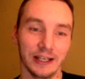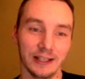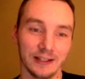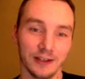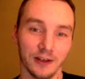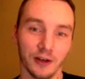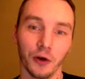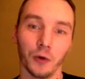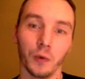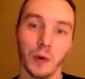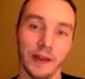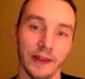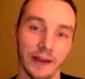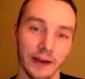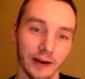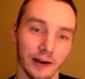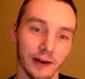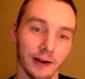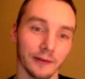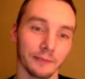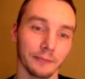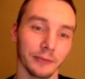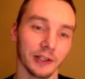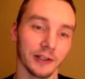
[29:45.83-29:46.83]
to know where they are,
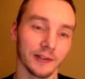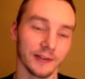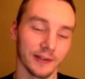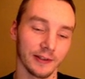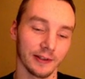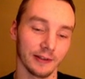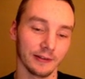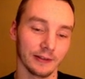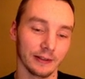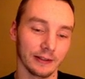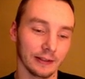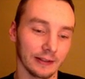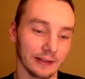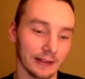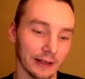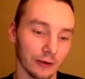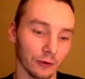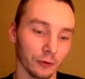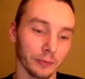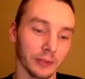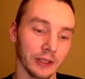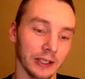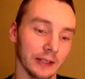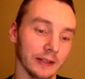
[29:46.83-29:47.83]
because th that will
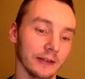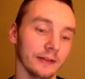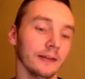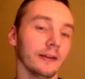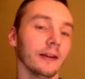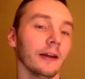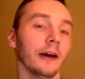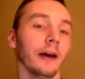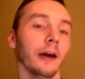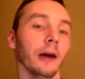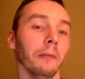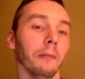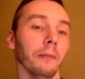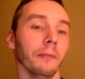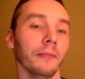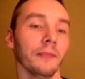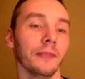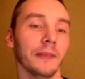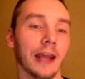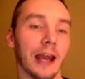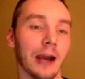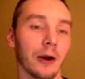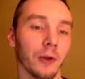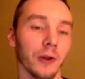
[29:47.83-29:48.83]
be um,
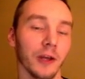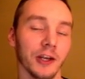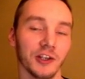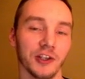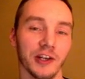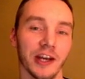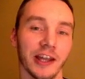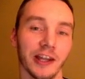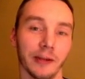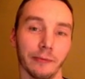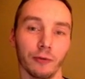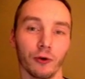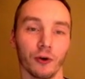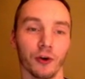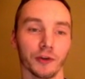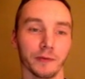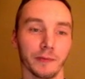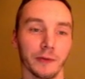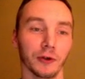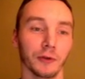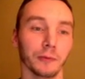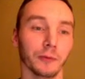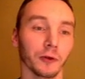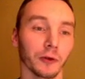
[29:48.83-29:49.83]
how they share them across
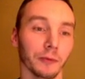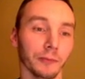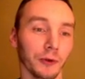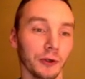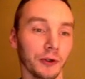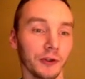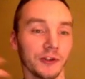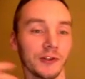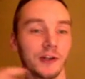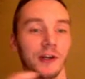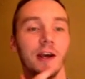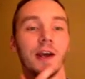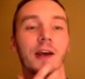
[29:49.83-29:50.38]
multiple computers.